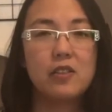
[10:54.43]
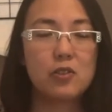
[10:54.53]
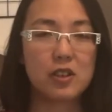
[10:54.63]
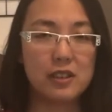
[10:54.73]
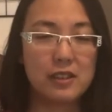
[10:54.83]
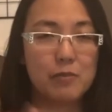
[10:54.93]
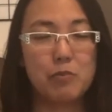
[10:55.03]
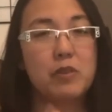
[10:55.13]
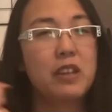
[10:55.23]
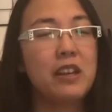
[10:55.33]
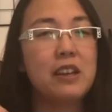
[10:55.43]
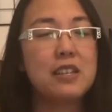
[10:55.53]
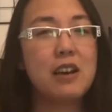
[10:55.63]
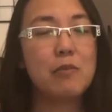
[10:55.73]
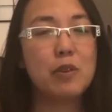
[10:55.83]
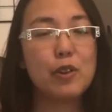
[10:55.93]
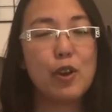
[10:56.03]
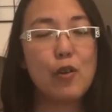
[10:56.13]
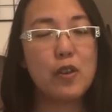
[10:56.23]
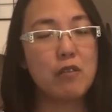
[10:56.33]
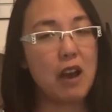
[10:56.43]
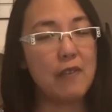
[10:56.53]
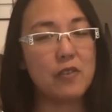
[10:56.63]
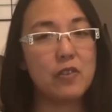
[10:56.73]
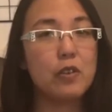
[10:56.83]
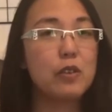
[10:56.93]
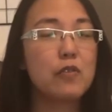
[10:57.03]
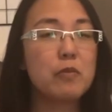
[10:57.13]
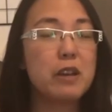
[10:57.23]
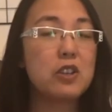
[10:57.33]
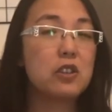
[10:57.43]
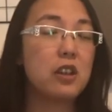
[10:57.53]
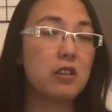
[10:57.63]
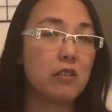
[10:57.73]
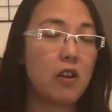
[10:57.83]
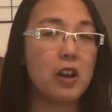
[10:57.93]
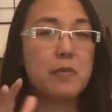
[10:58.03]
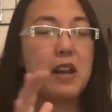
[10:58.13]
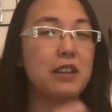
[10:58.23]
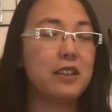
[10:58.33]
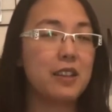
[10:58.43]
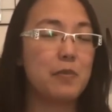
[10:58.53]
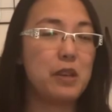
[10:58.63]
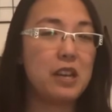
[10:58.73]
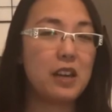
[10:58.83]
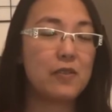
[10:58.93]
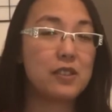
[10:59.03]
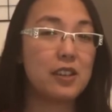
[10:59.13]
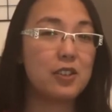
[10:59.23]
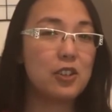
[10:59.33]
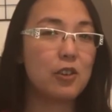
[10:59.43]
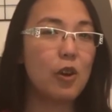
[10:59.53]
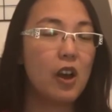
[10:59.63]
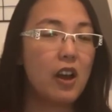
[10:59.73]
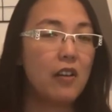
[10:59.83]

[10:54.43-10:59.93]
there's a link down below that you have to fill out your information and you'll automatically get a PDF sent to you